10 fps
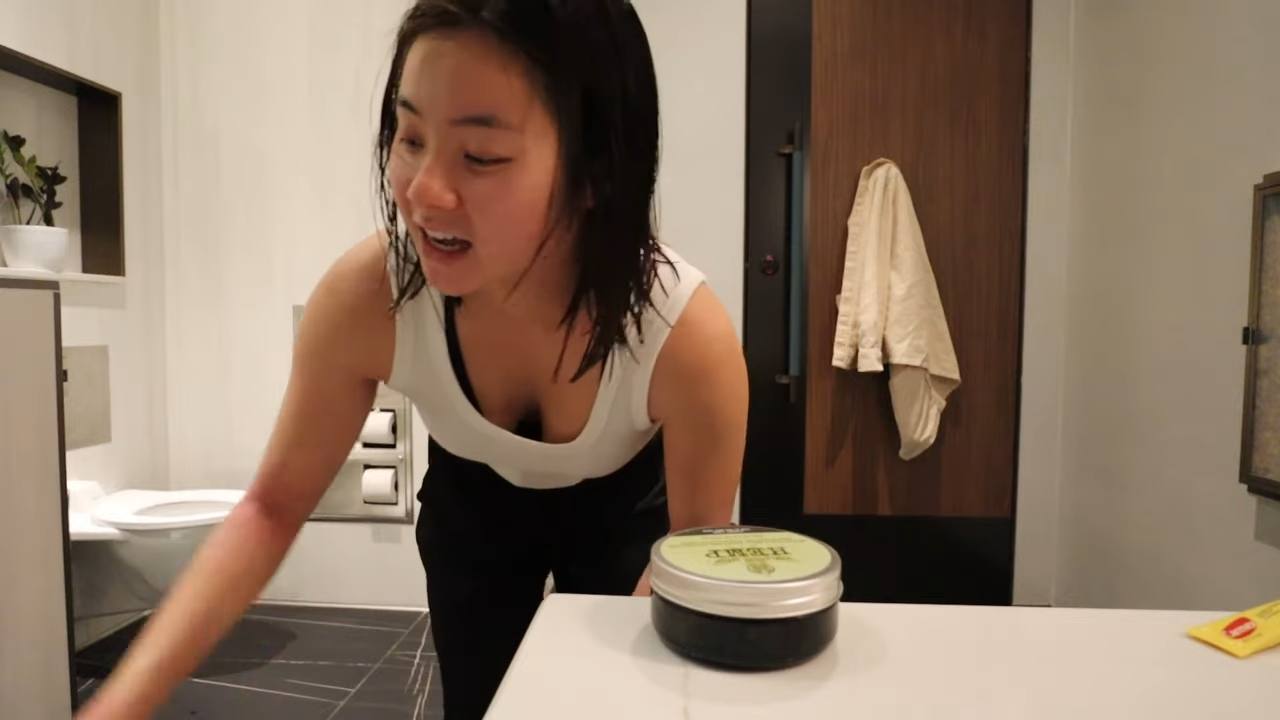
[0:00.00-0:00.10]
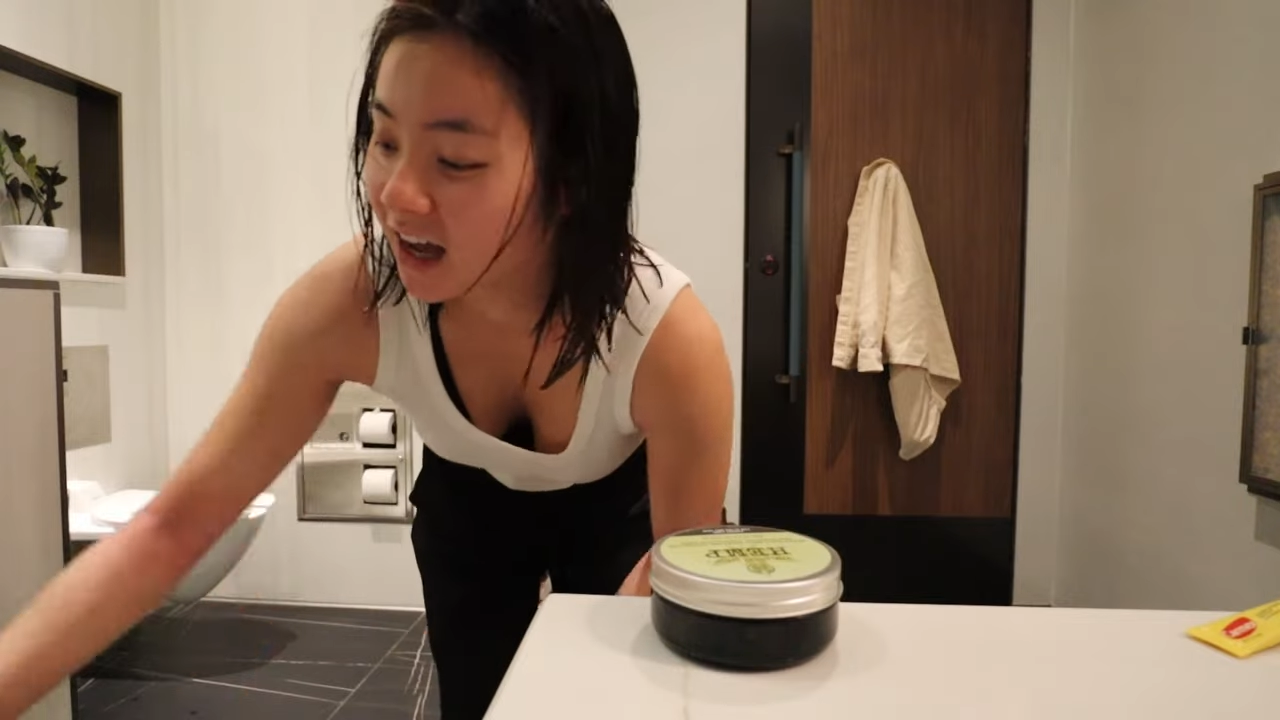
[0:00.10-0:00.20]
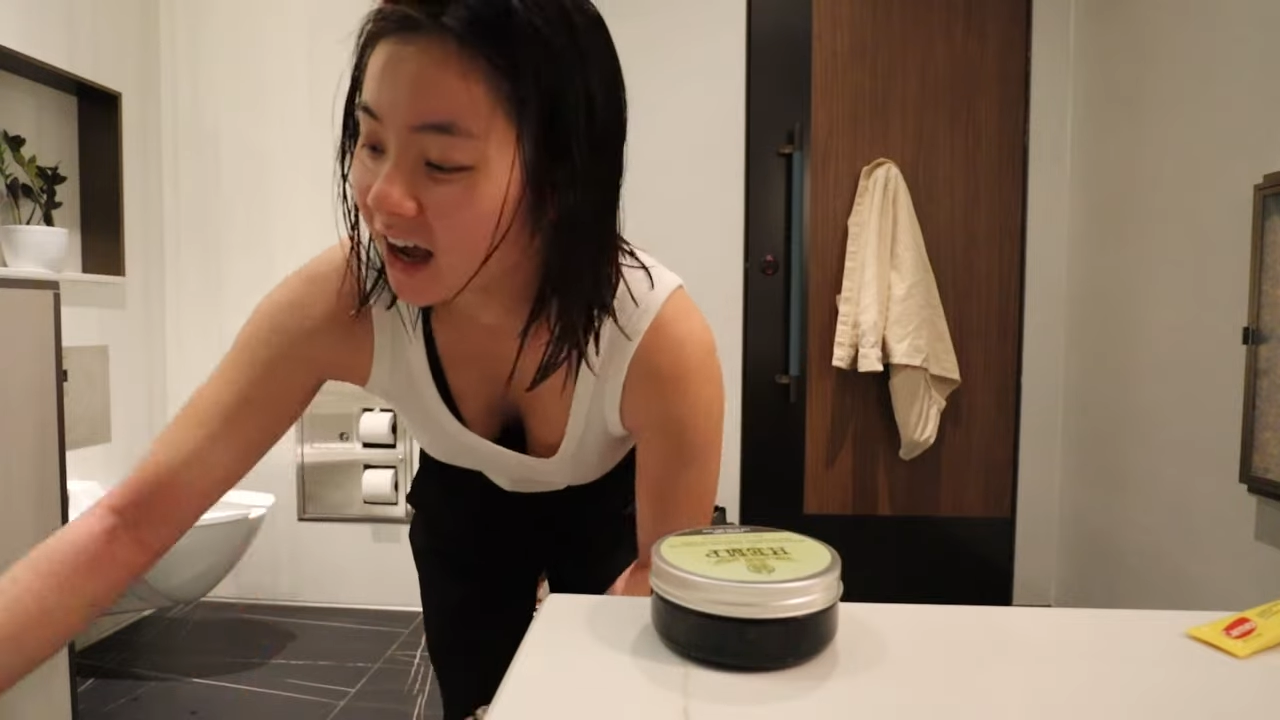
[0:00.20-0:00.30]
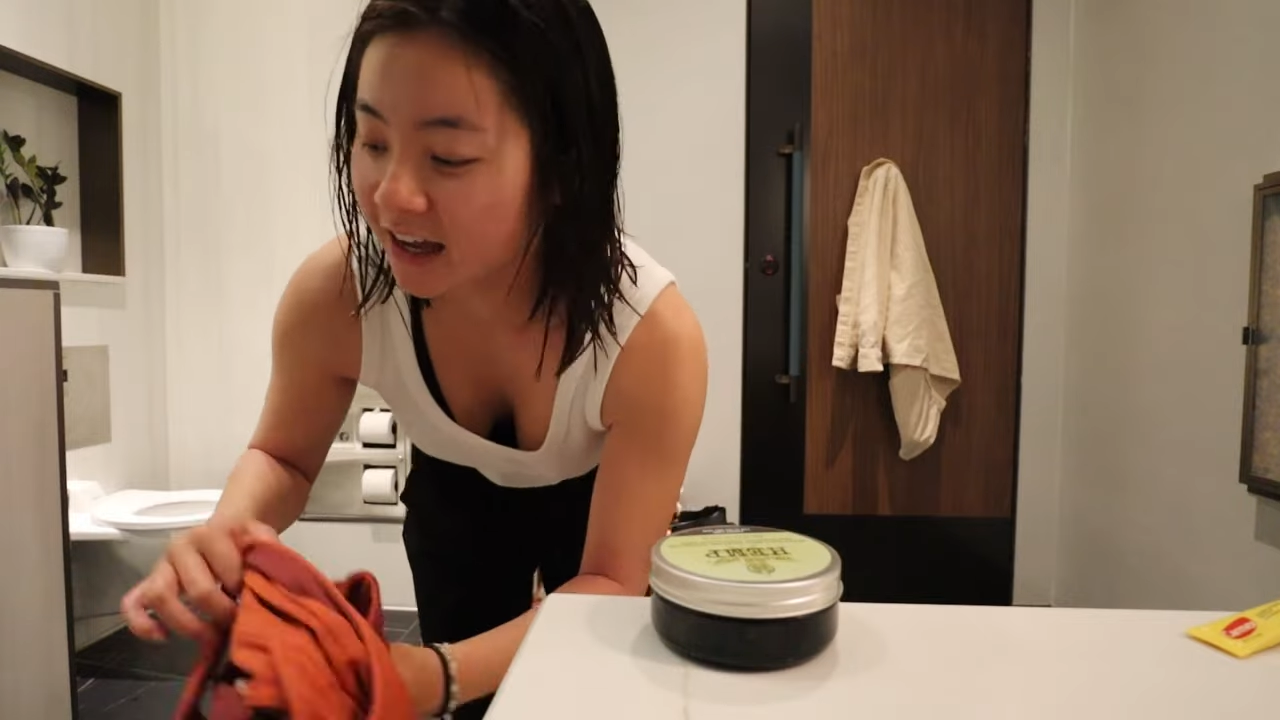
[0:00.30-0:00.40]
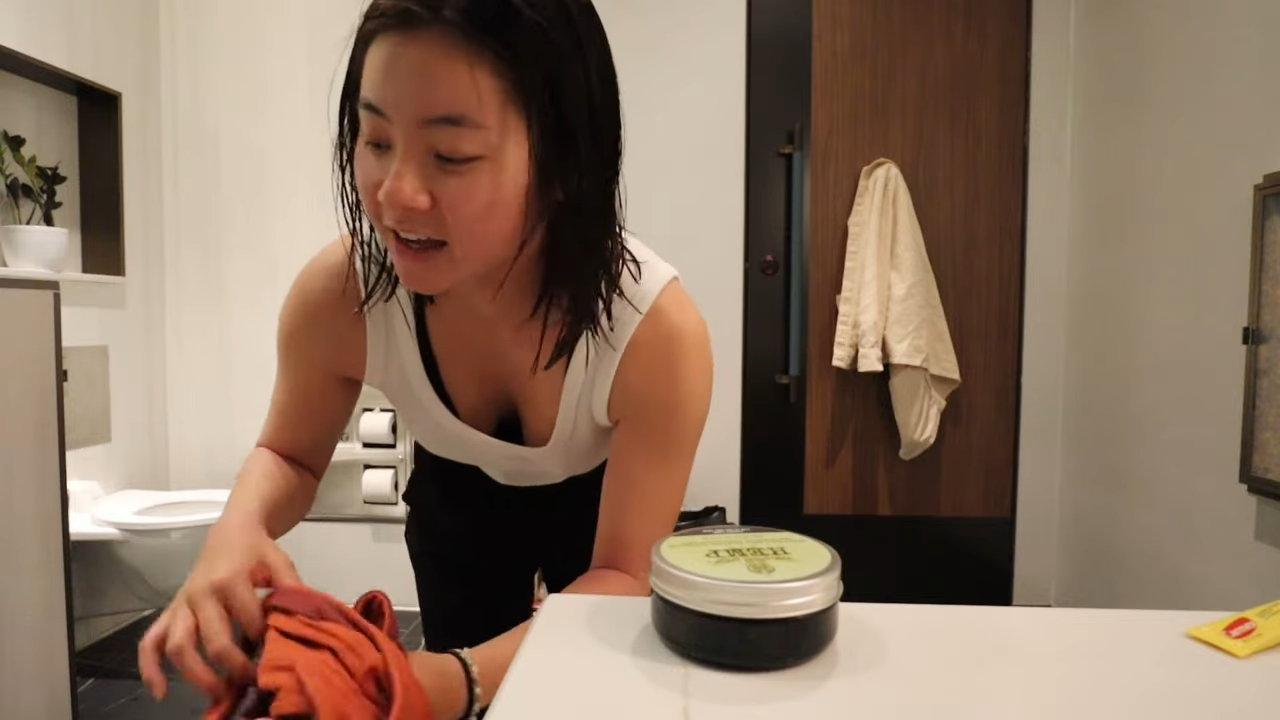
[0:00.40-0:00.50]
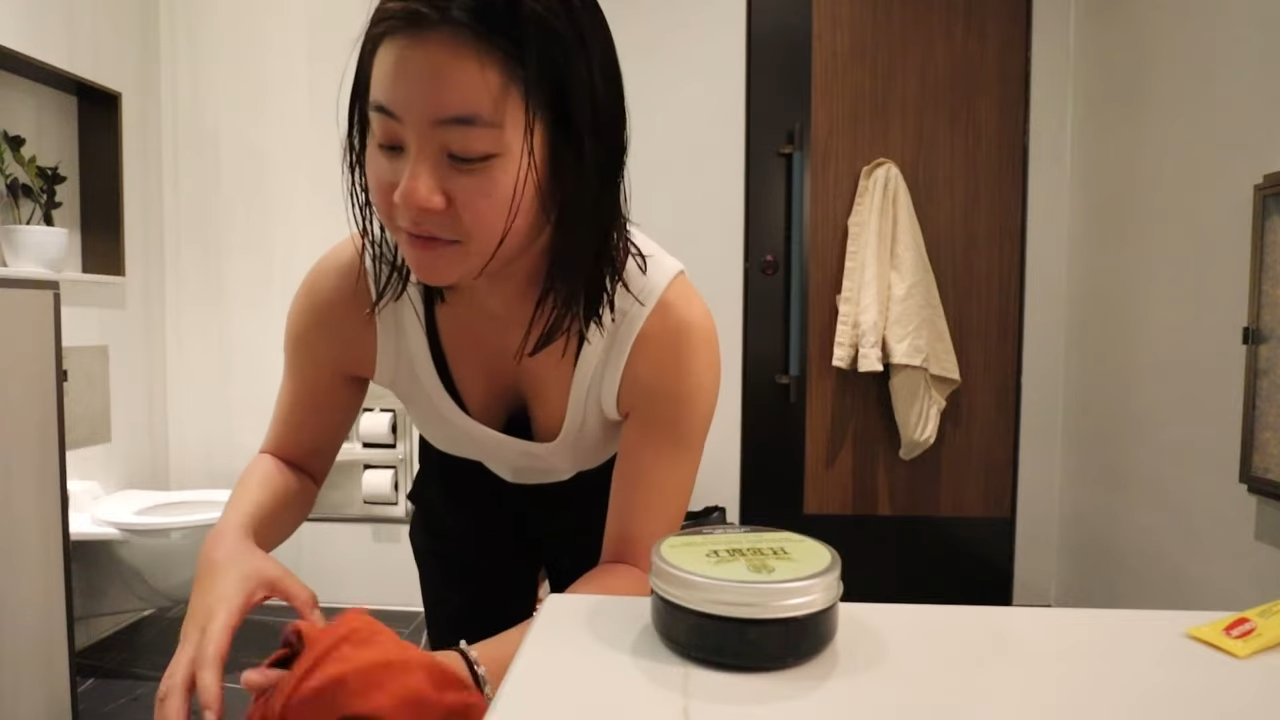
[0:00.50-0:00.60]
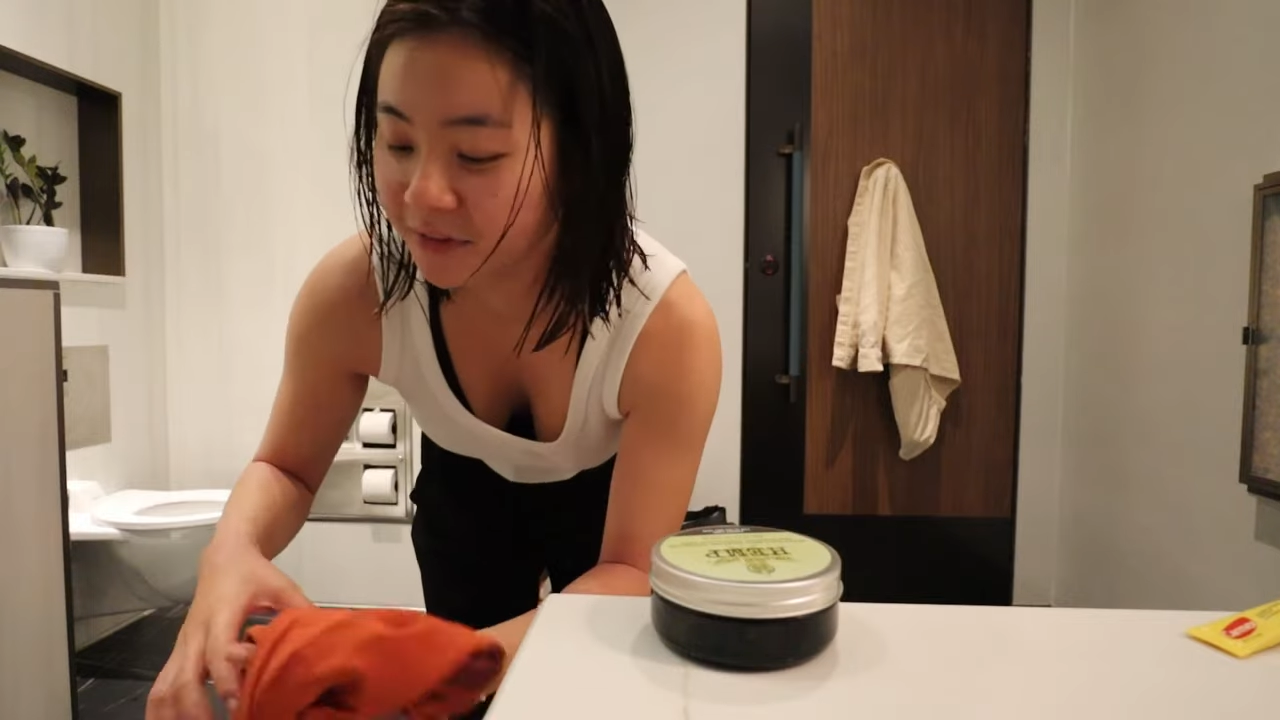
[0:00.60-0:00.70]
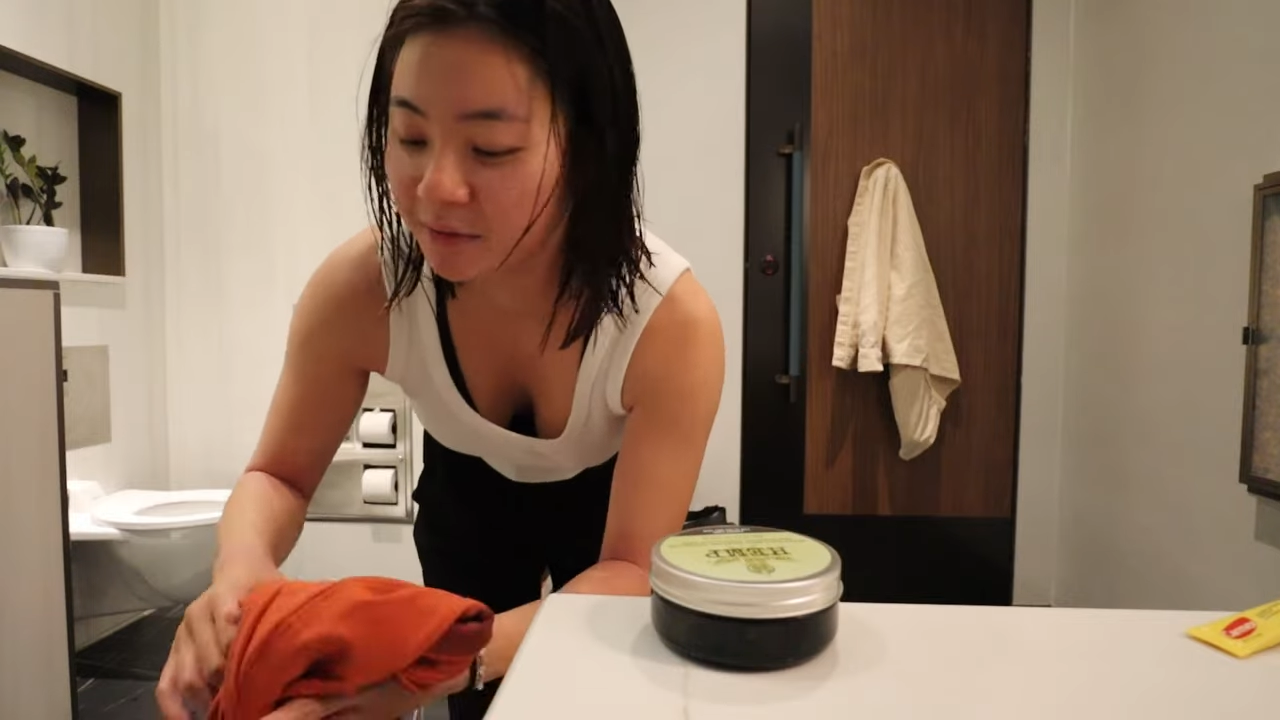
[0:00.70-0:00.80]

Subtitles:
I